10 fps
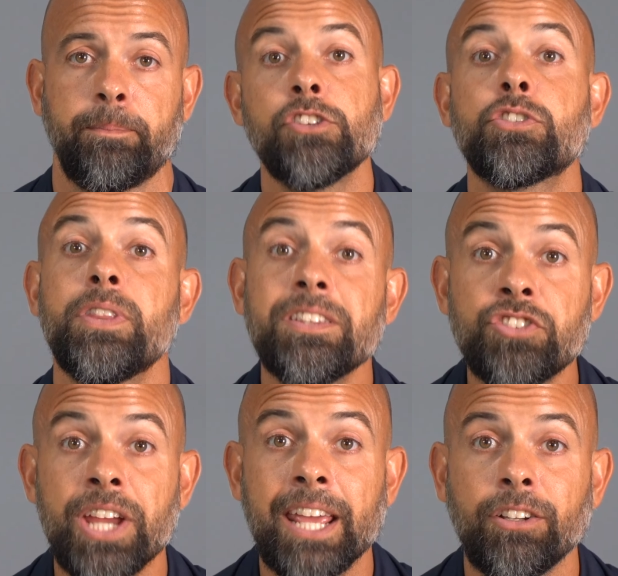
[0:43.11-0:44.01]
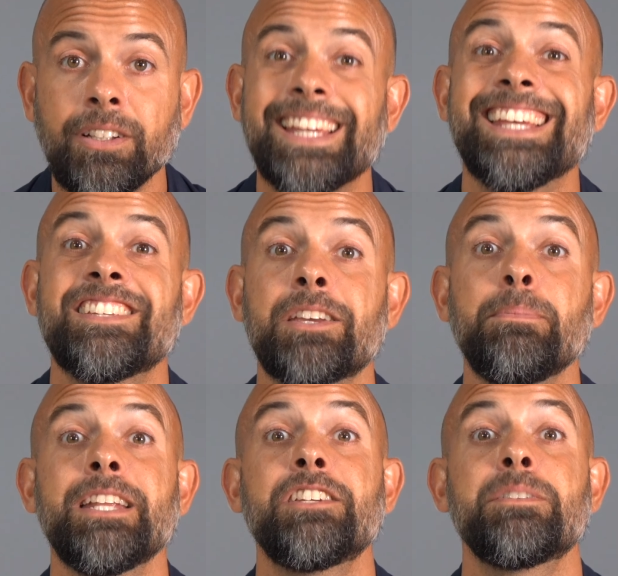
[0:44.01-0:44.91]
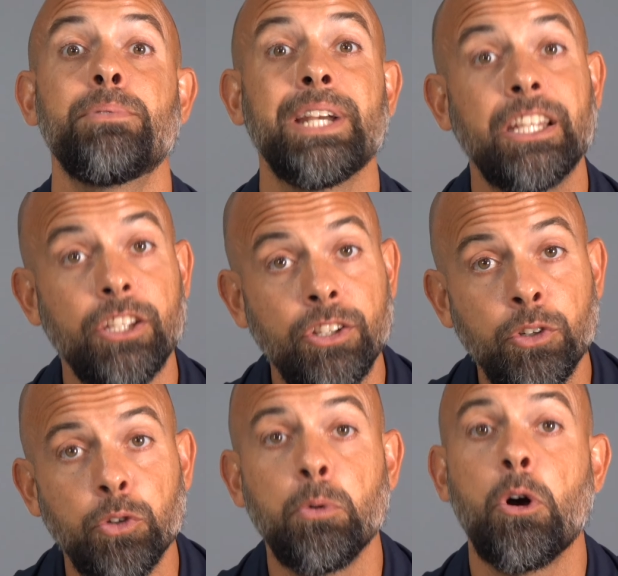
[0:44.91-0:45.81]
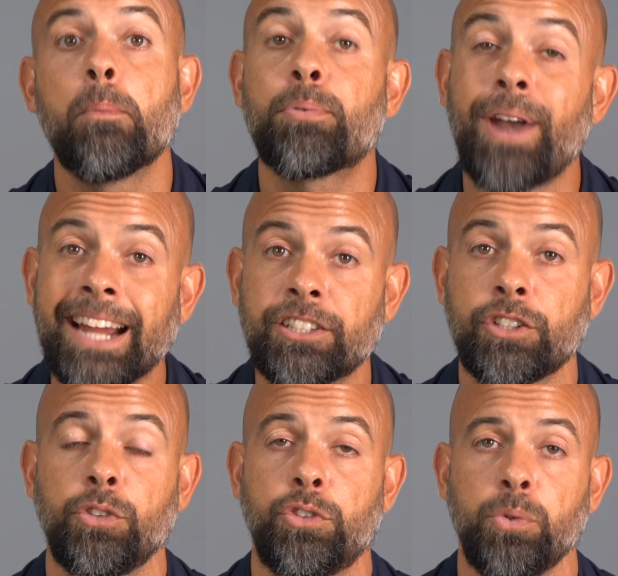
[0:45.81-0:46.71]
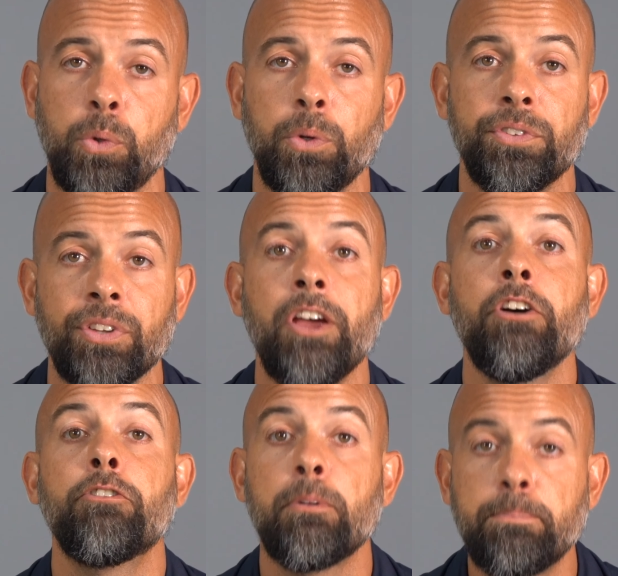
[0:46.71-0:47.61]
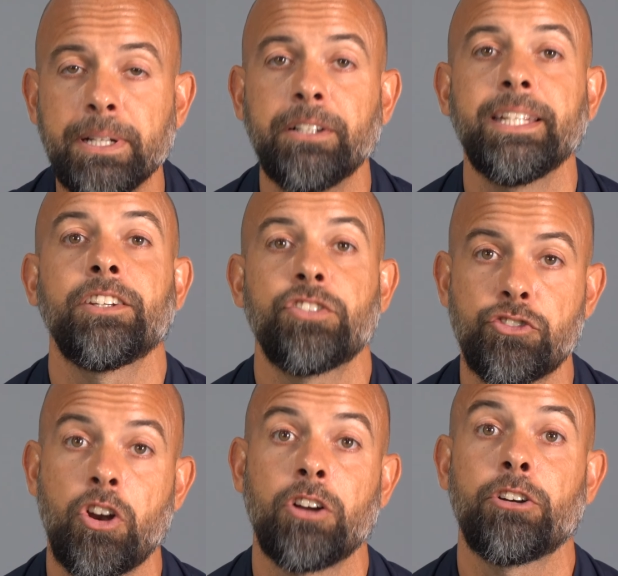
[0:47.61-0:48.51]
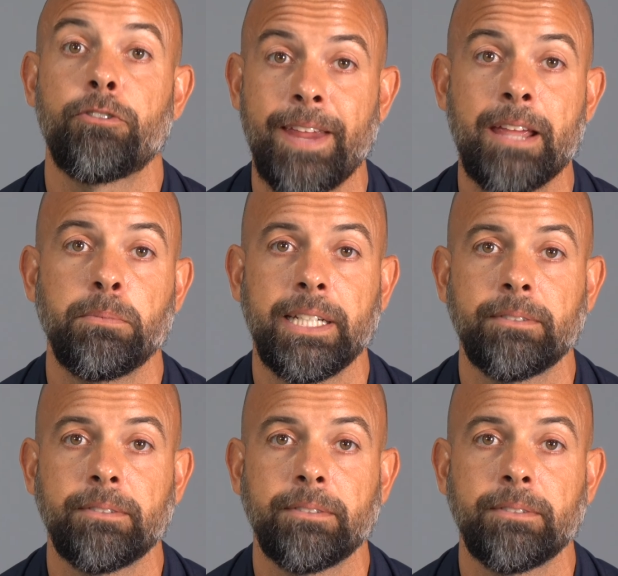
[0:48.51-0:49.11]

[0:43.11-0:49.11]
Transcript: So this channel is committed to bring you practical tools for building a stronger family.